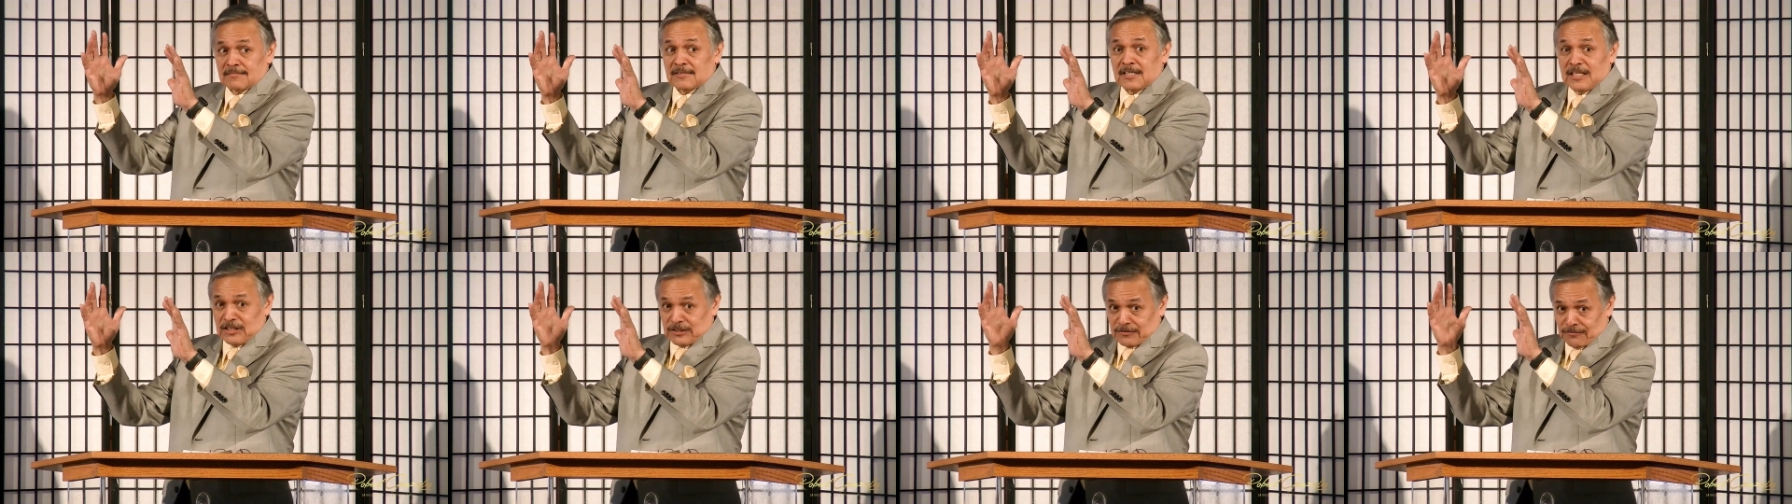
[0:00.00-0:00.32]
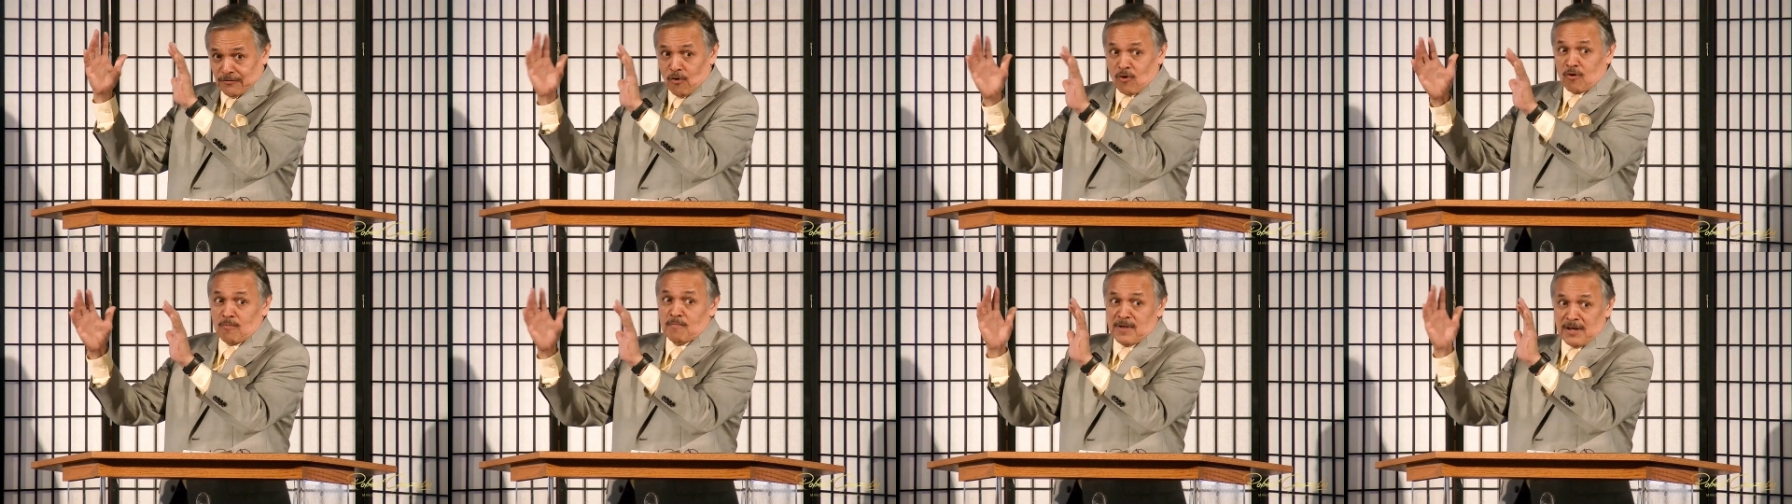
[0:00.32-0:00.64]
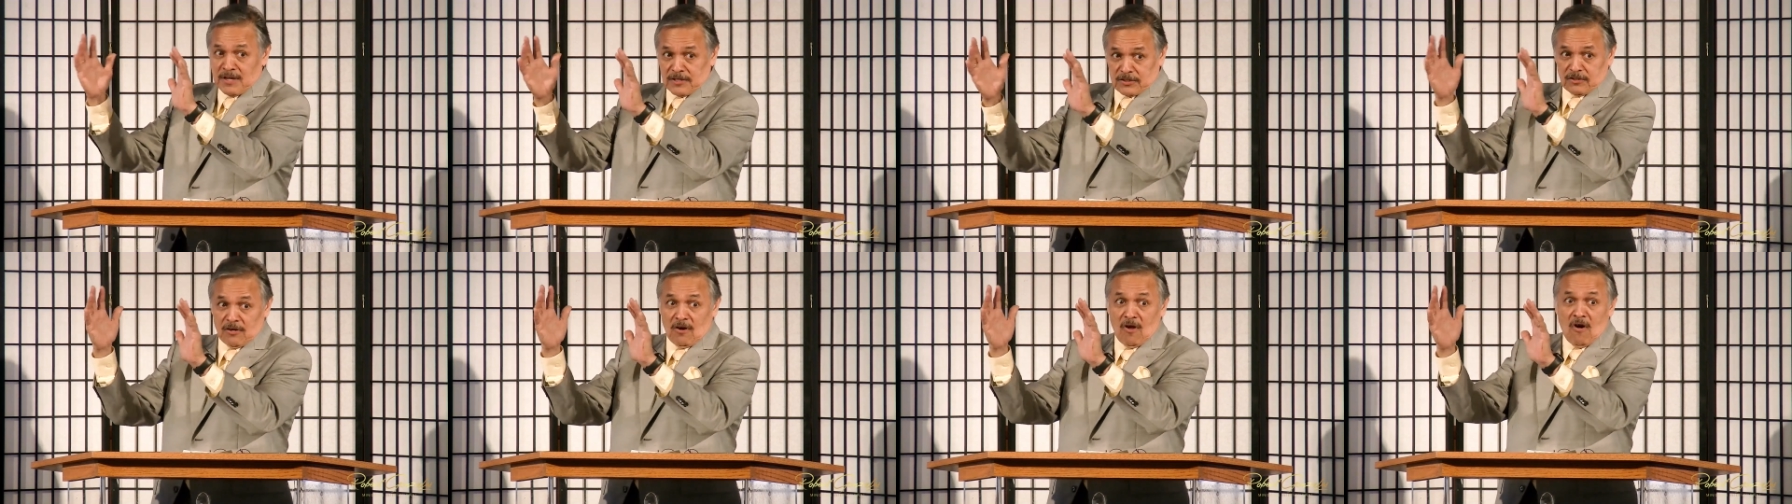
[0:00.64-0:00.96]
is 4
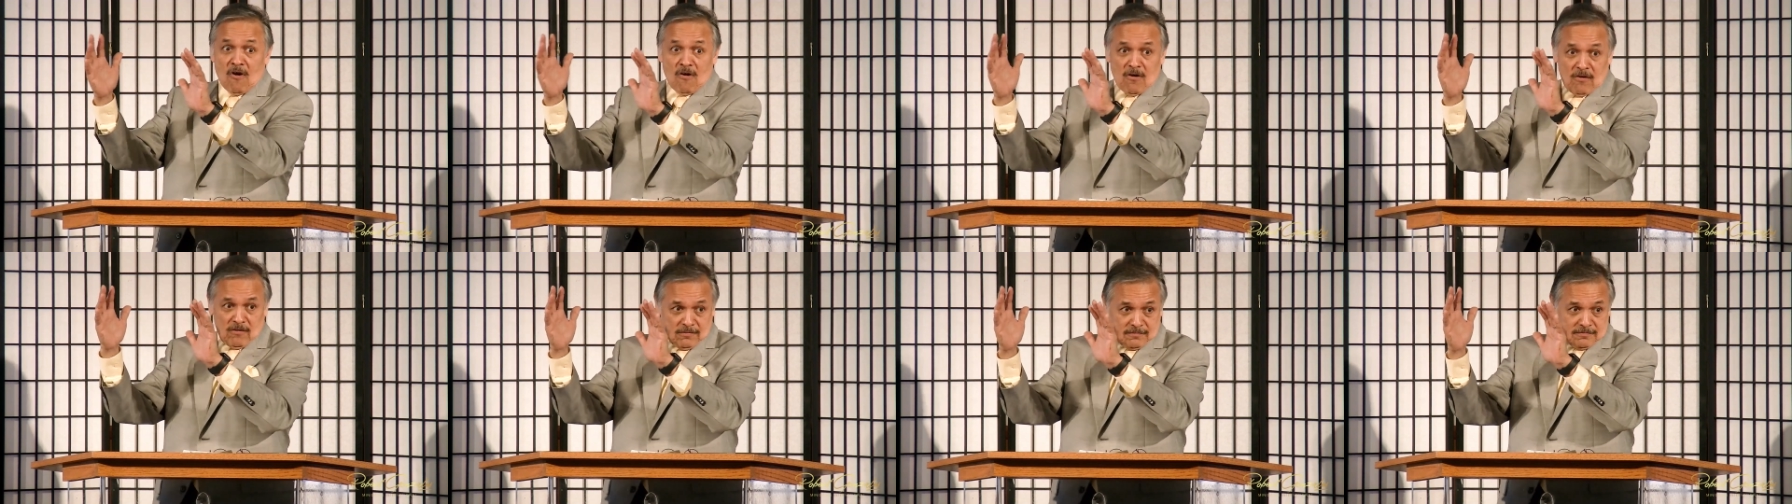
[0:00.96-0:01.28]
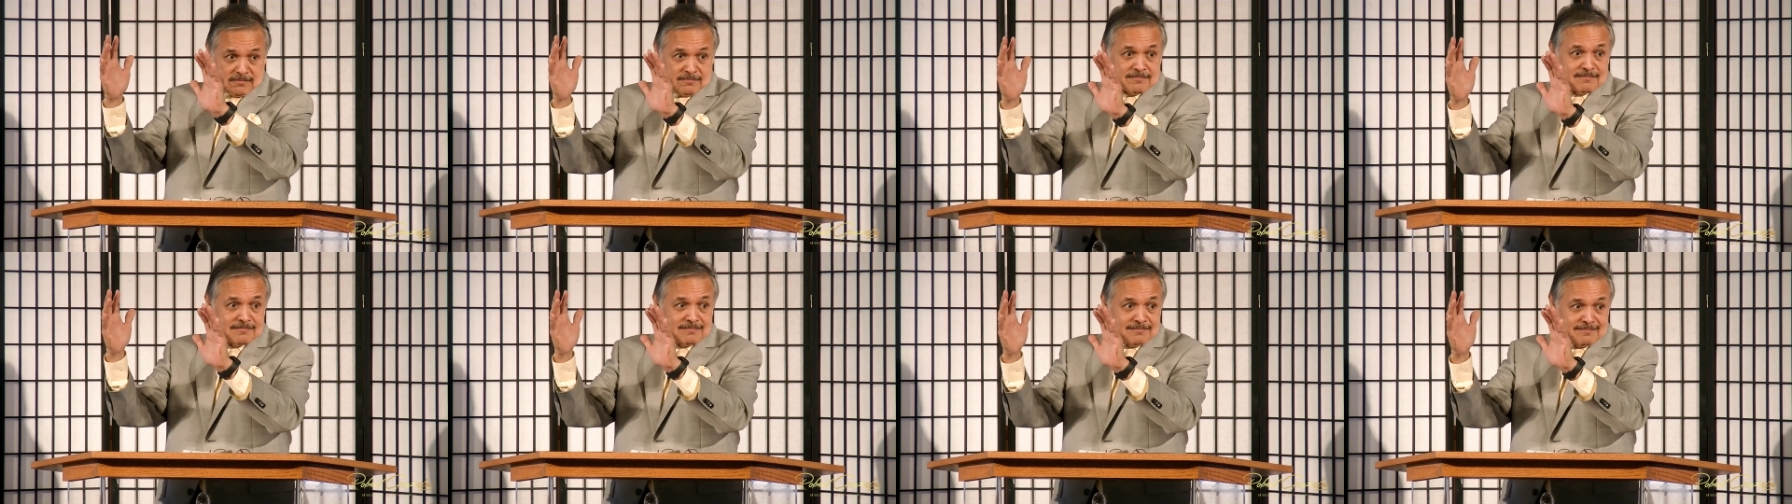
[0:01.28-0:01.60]
minutes long.